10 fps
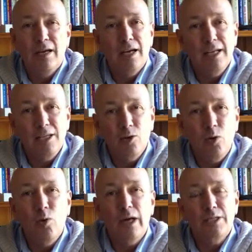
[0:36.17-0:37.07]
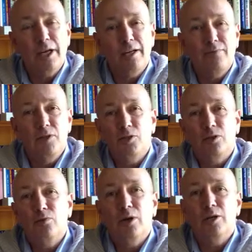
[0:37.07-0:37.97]
And he always had a vision
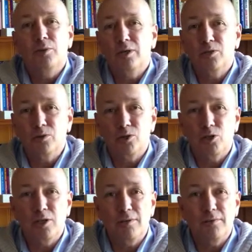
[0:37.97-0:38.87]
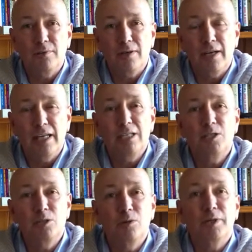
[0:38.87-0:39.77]
of what he wanted to achieve, and he
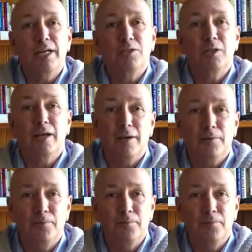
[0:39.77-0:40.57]
still does now.